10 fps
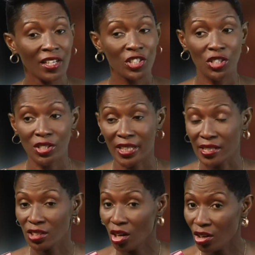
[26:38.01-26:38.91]
She
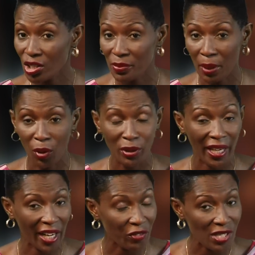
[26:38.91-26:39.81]
can talk to me about
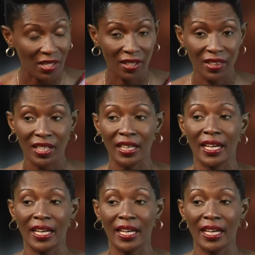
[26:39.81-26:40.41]
every single thing,